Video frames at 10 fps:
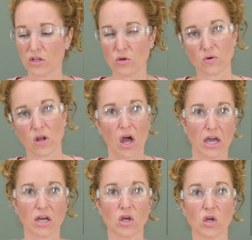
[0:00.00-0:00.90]
that you're
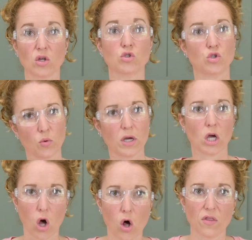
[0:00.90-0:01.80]
like
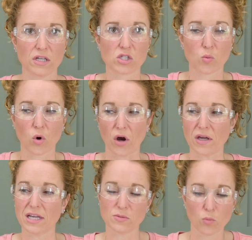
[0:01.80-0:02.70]
doing all this
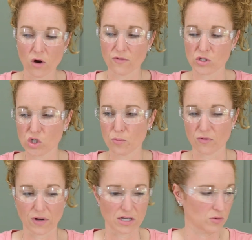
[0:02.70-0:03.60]
work. It's more of a
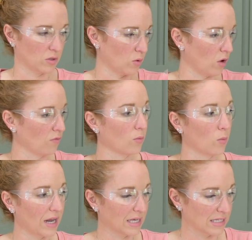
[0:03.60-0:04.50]
supervisory role from
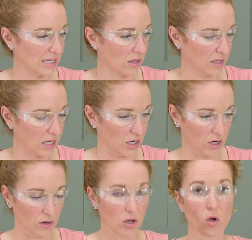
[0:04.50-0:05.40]
what I can tell
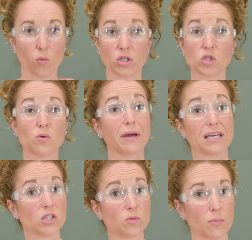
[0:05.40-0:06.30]
here, which is what my
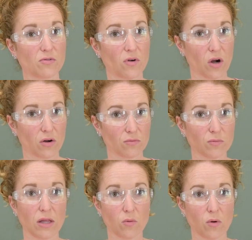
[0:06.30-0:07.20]
kids would prefer.
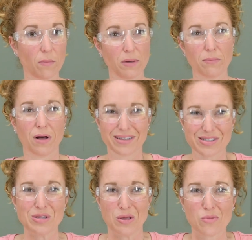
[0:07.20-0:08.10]
They don't want me
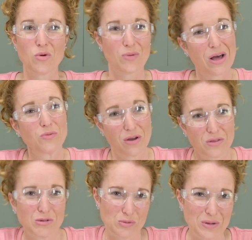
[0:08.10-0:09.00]
bossing them around while
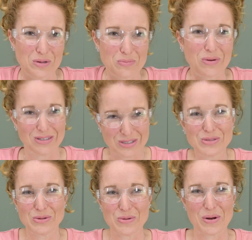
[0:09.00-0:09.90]
they're doing their
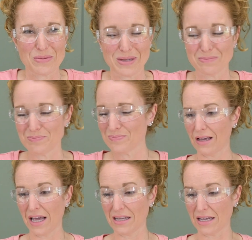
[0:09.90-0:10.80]
project, you know what I mean?
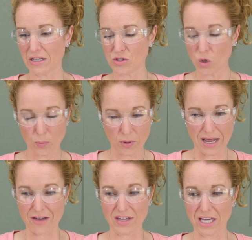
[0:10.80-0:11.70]
And like super
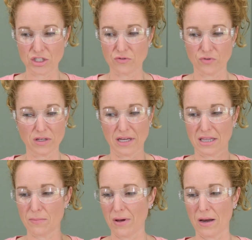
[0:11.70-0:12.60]
navigation friendly
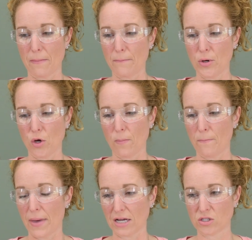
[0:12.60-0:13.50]
at the bottom, boom,
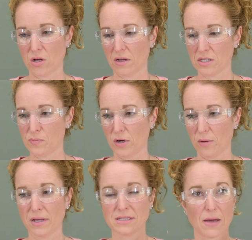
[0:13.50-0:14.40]
back to all
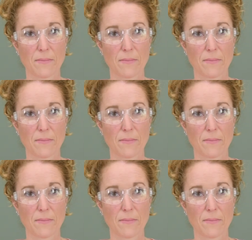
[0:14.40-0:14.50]
experiments